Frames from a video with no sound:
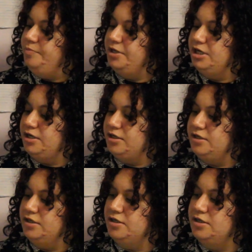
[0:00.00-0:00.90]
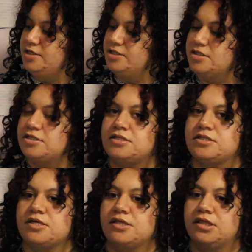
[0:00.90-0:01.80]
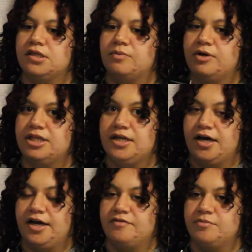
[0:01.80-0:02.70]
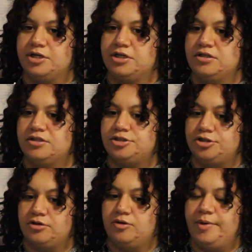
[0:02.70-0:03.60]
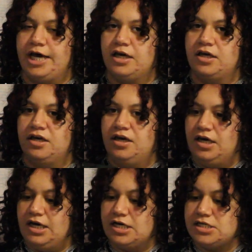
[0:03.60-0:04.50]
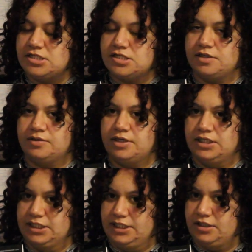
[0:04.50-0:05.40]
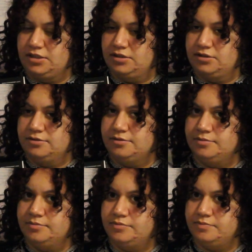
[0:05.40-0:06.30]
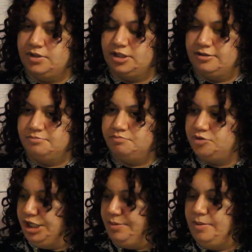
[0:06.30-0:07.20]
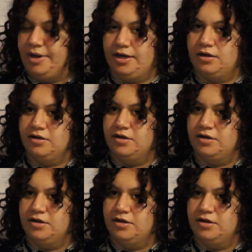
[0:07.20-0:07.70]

because the one that I have in my charcoal bag, it is still in like the chamois bag,